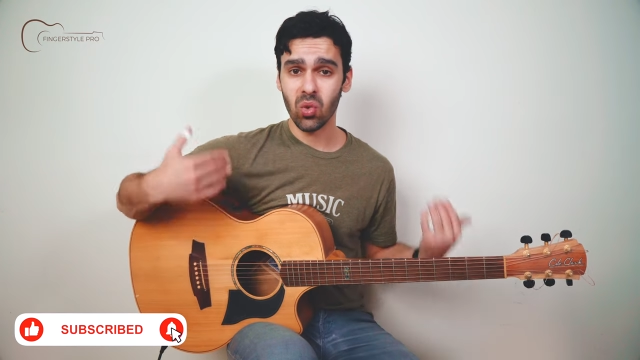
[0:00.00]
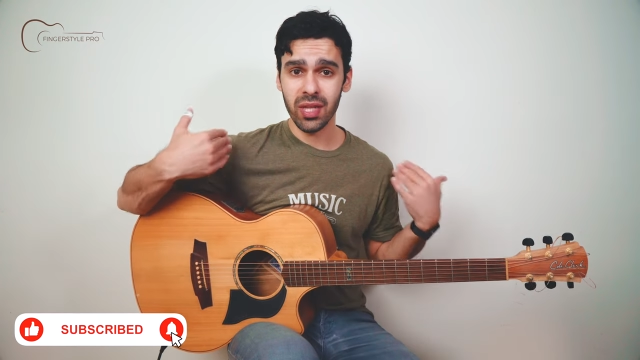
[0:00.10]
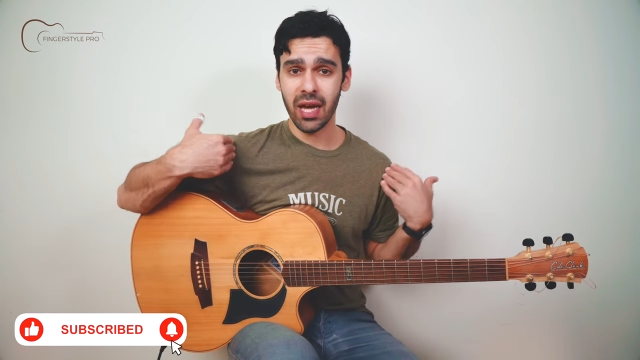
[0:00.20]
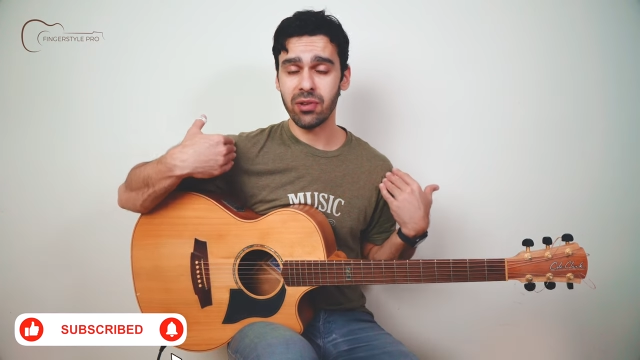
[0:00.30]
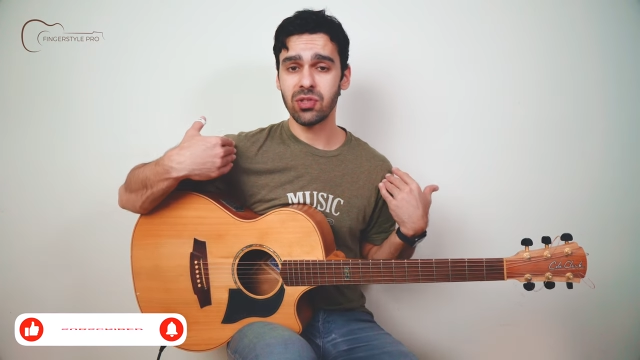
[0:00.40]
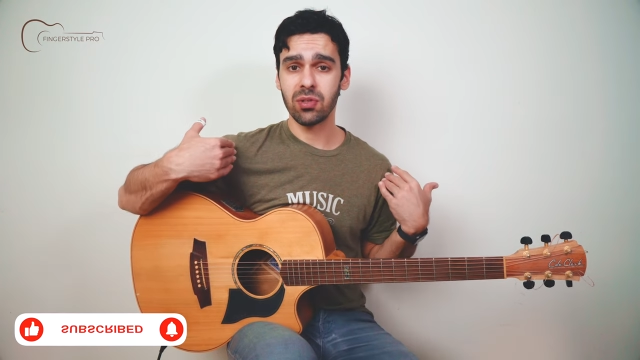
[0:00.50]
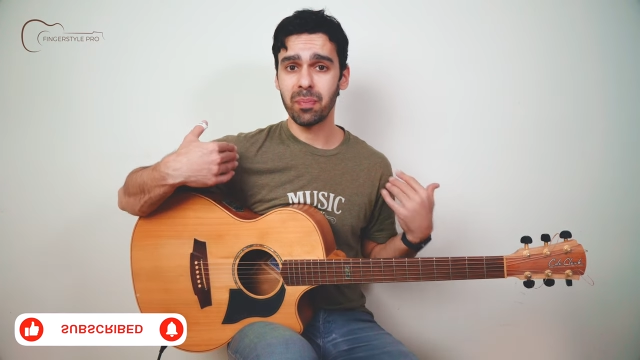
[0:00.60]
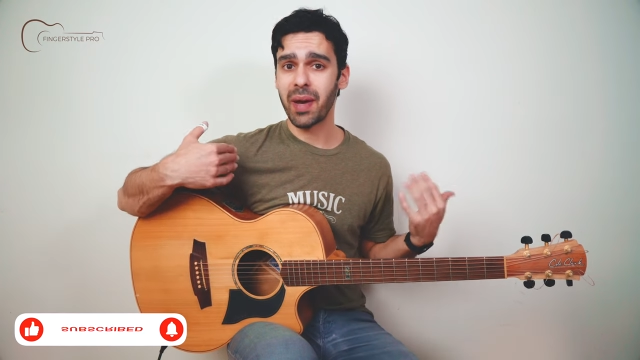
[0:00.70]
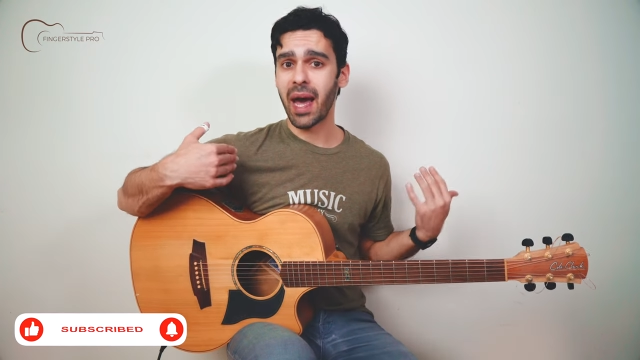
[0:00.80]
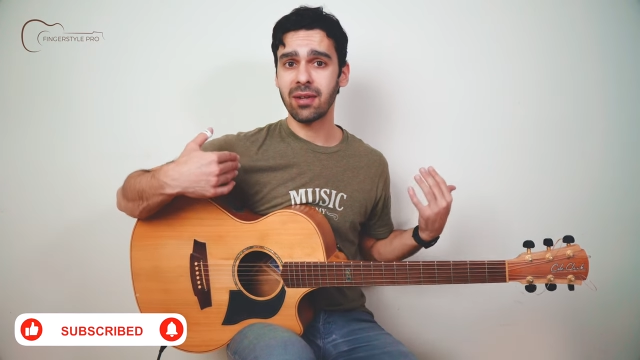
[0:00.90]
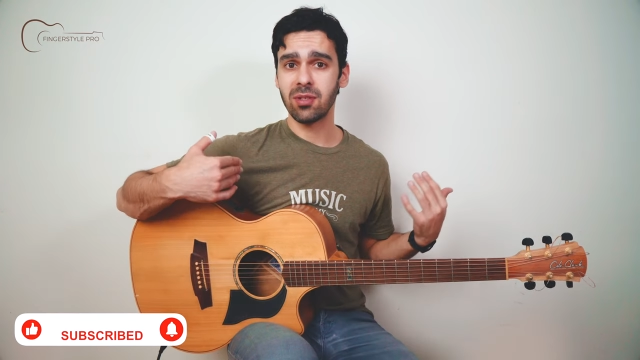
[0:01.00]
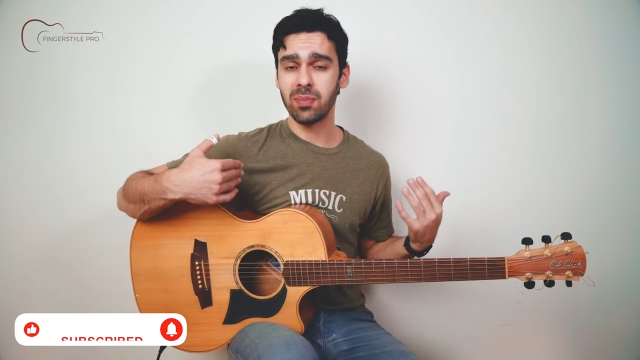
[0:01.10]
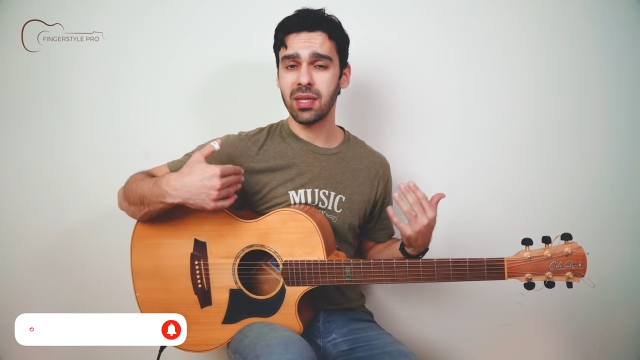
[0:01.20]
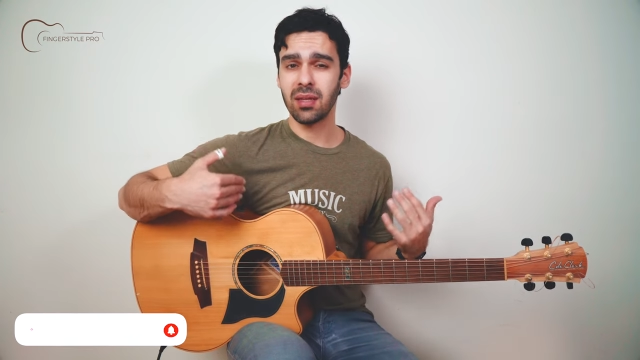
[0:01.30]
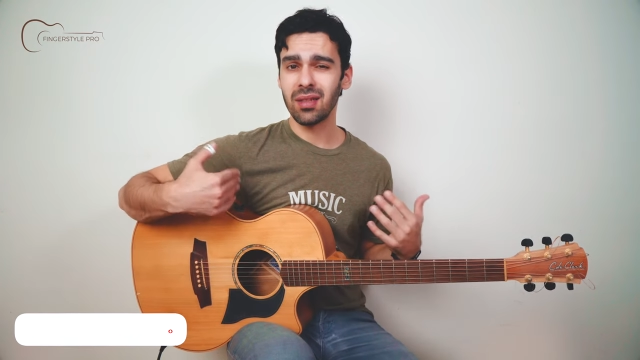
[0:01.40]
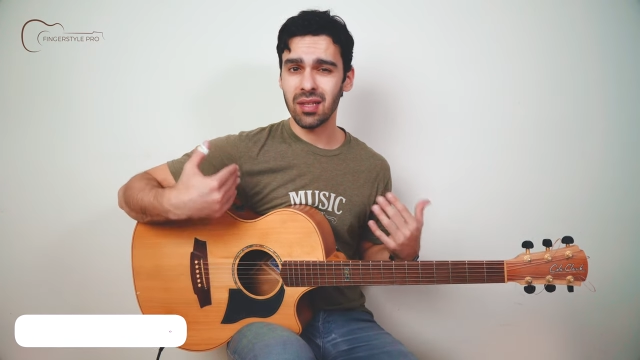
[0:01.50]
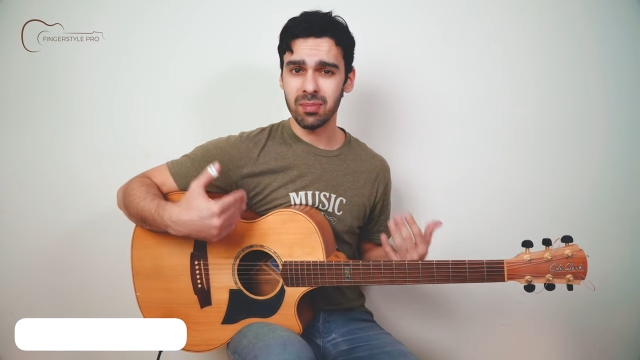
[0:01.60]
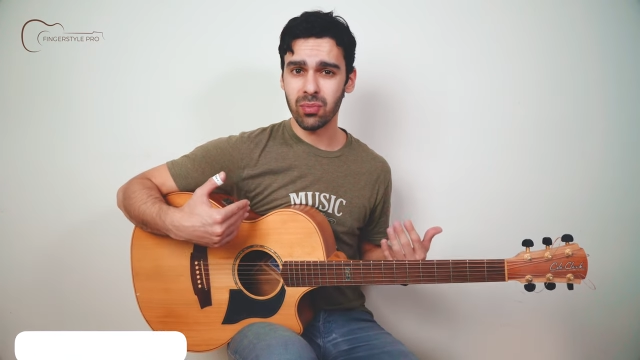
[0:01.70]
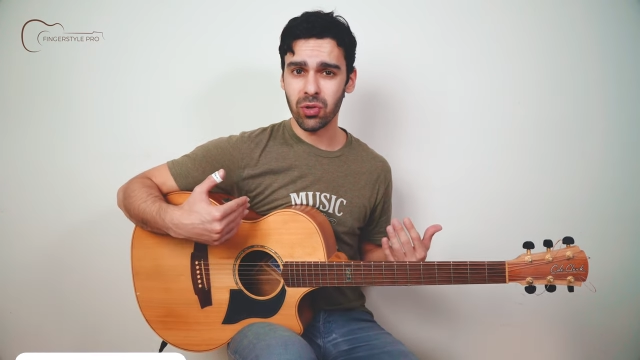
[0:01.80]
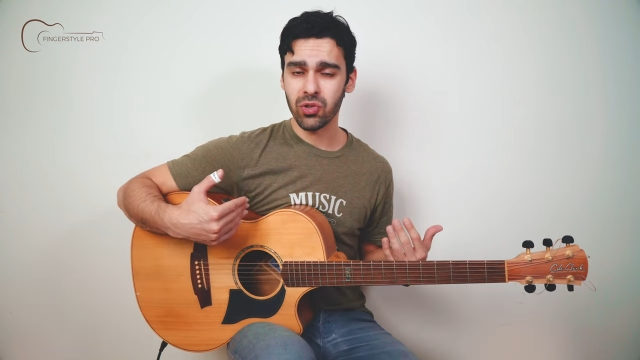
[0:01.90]
allows your back to be a little
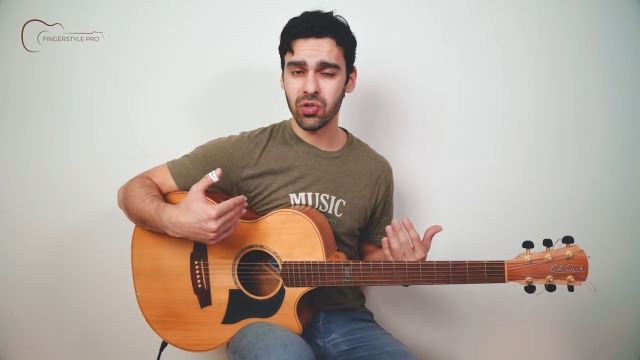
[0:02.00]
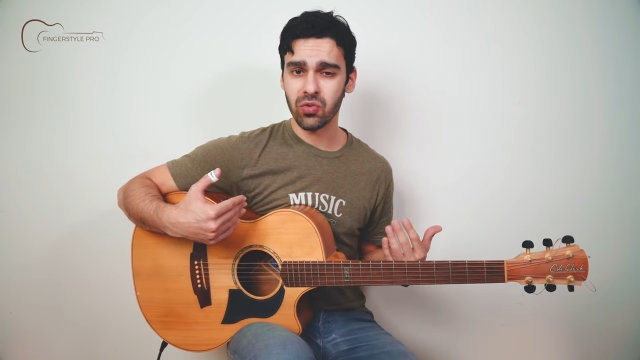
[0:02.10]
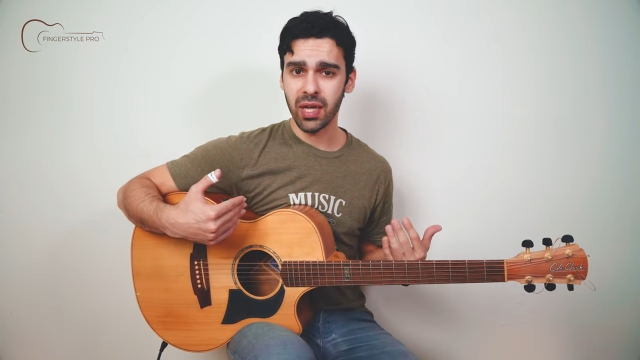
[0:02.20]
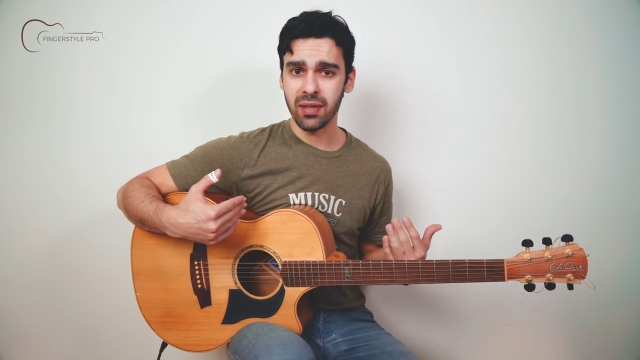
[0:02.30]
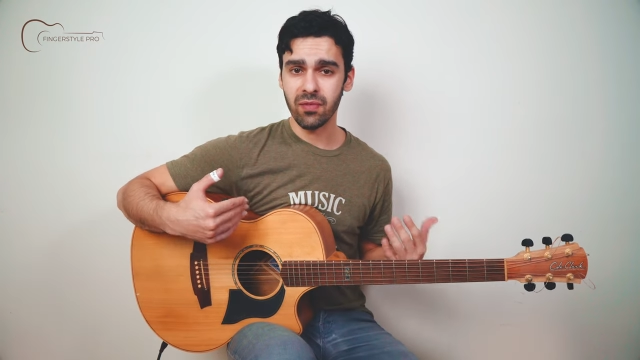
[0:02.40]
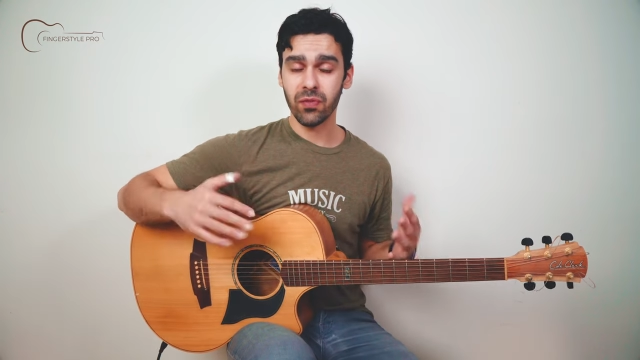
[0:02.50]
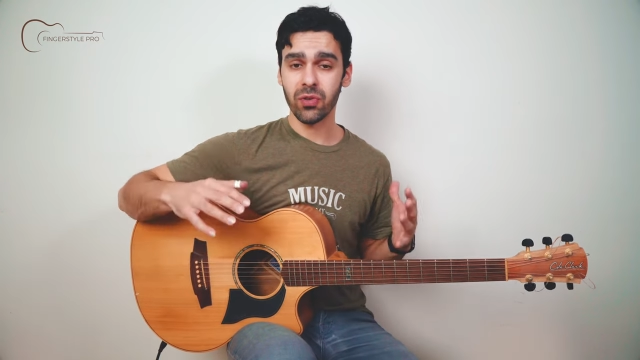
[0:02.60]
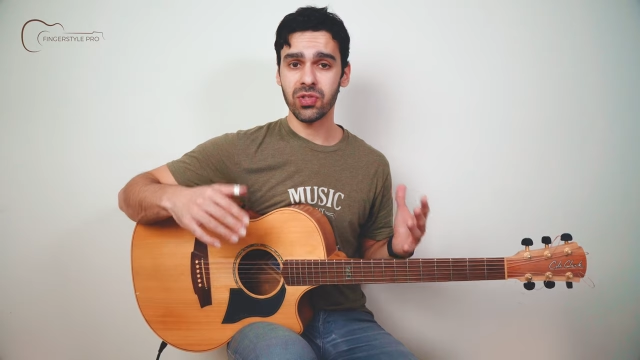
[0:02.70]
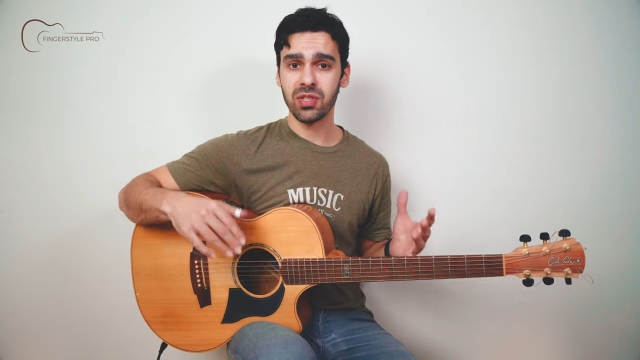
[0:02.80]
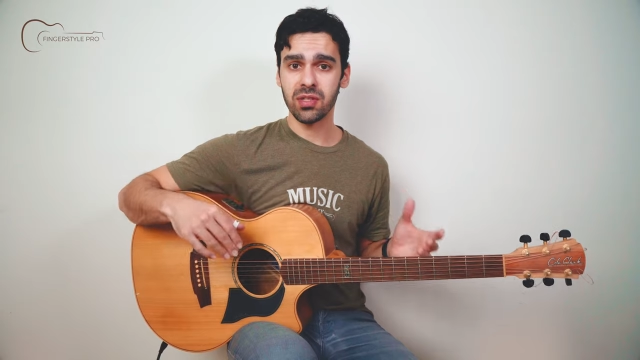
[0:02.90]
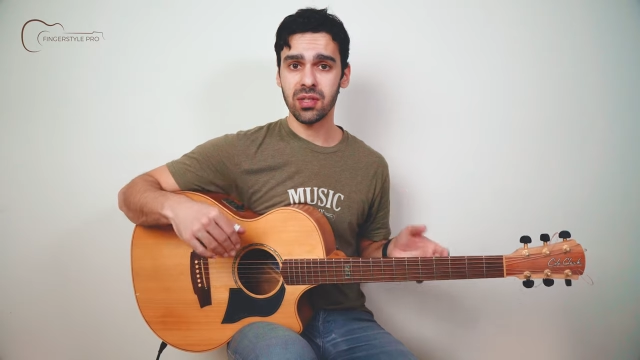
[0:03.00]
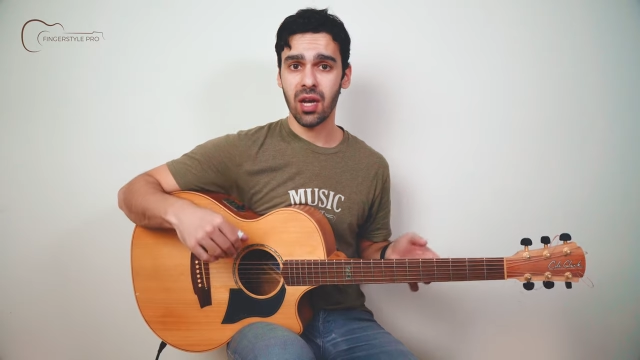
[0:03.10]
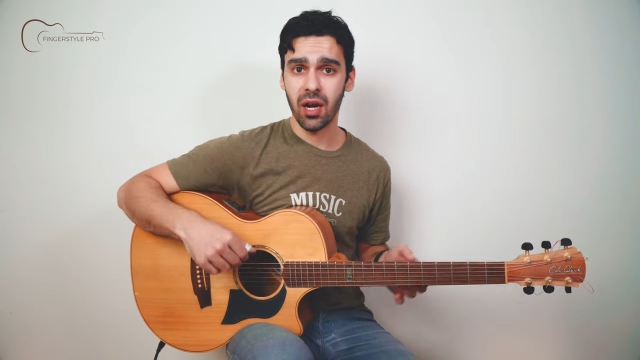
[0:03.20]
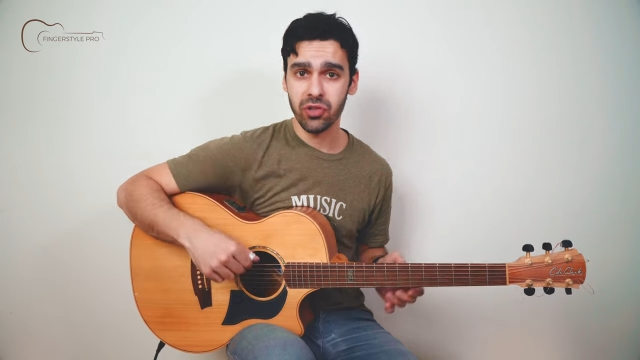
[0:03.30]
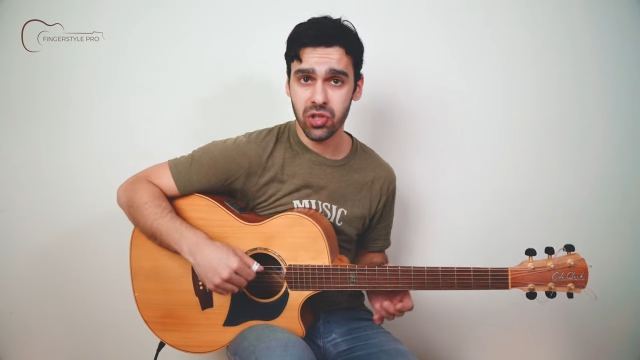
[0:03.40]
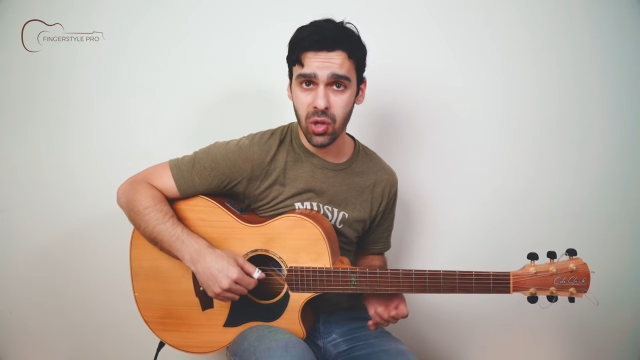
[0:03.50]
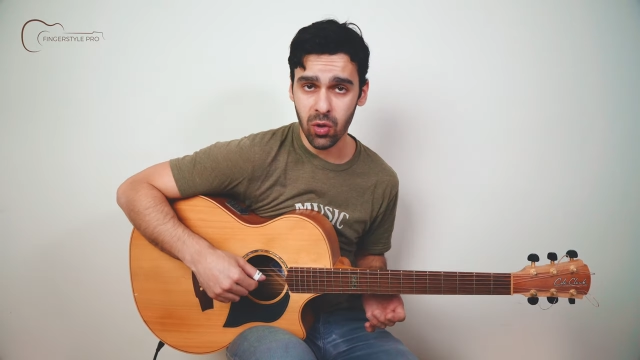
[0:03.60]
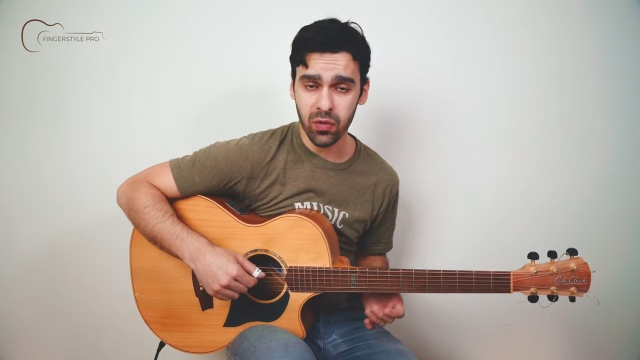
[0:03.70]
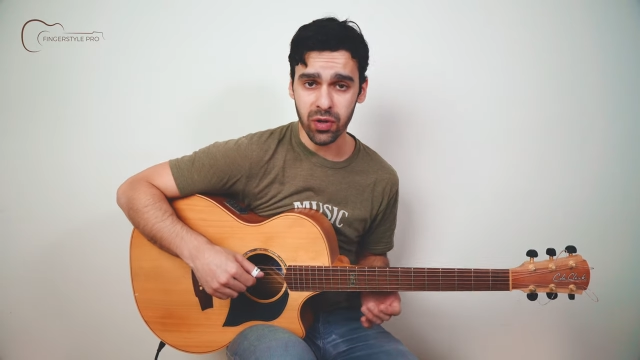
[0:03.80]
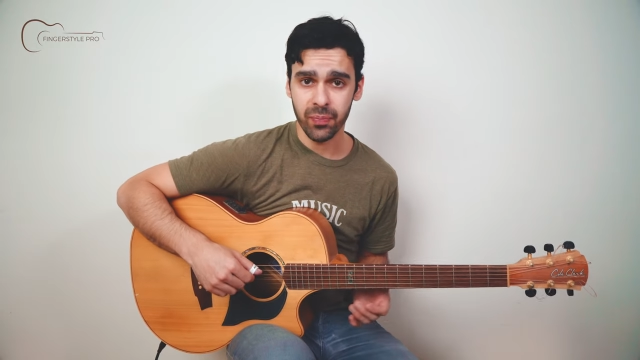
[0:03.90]
bit more straight versus hunched
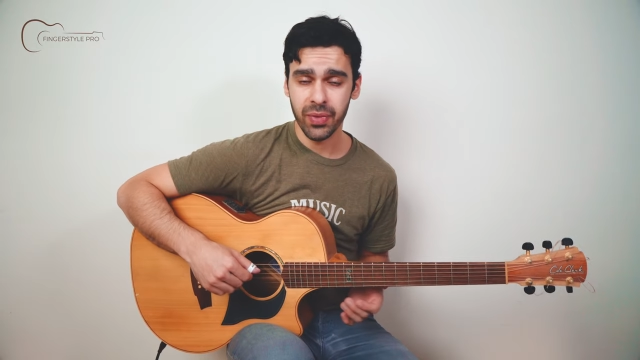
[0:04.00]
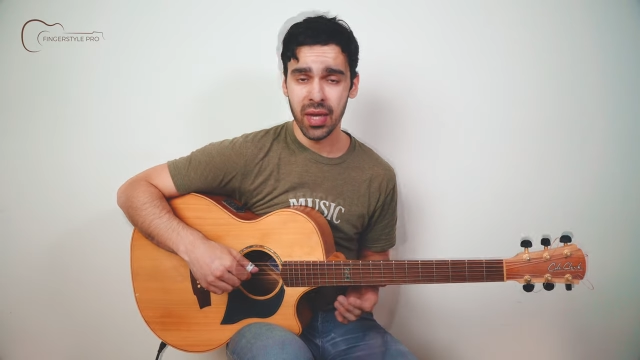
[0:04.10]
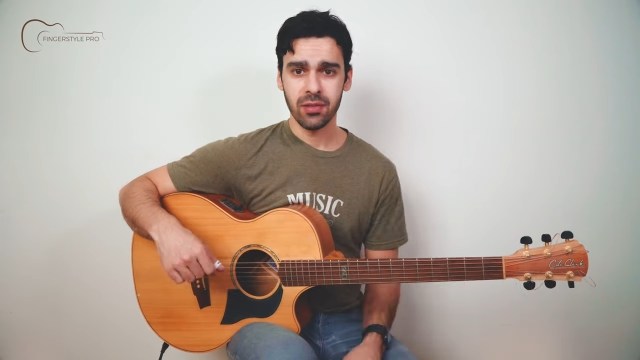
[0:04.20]
over.